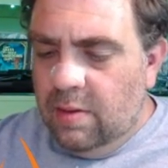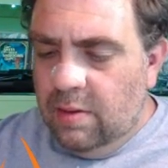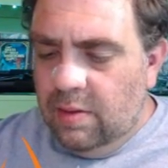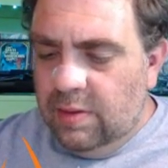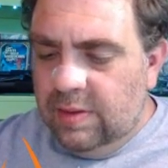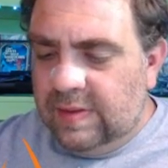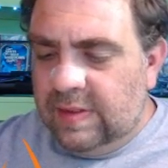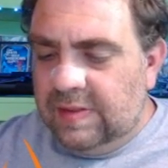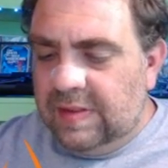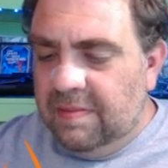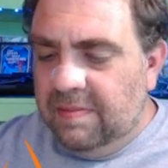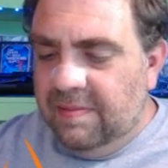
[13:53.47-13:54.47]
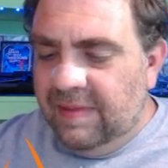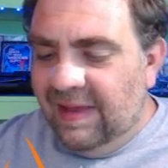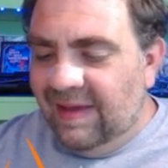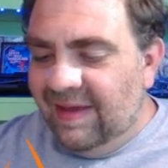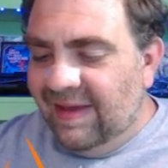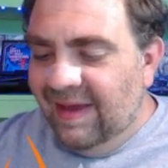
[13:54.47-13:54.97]
Just because I'm...
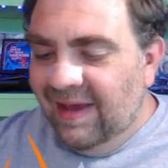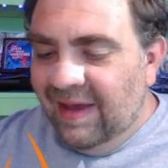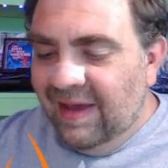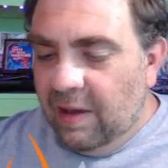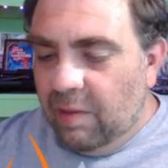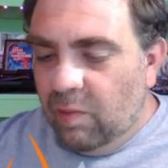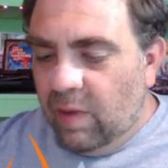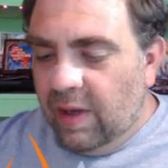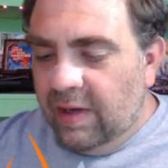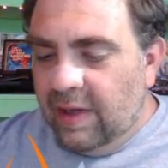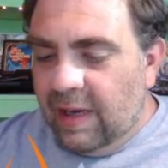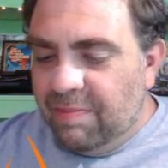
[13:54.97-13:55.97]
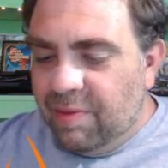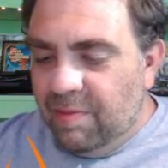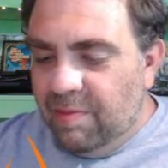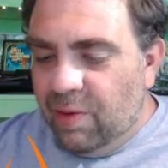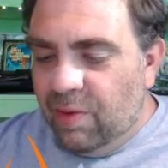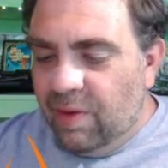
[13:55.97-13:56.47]
Why not
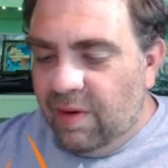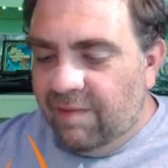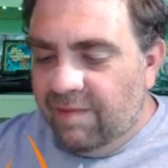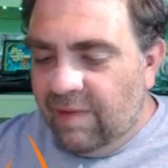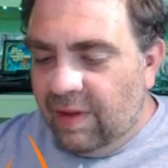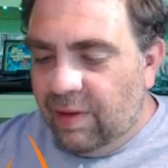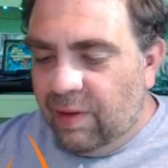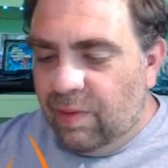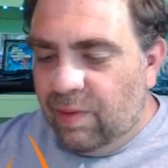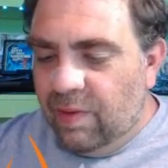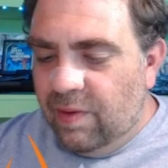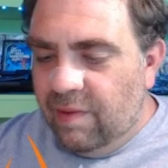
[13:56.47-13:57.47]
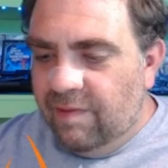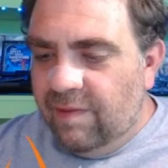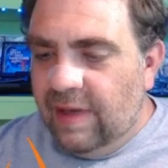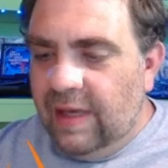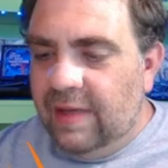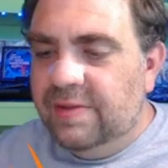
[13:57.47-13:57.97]
promote a fellow
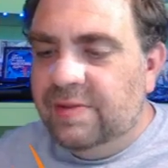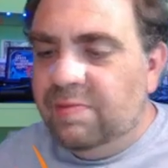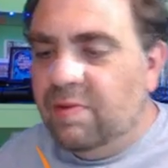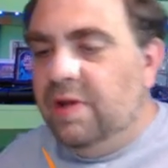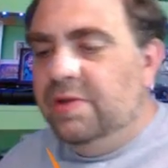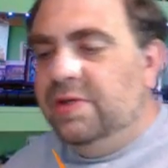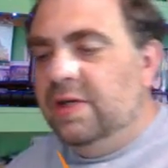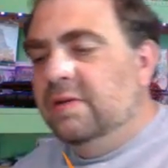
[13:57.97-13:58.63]
fan's project?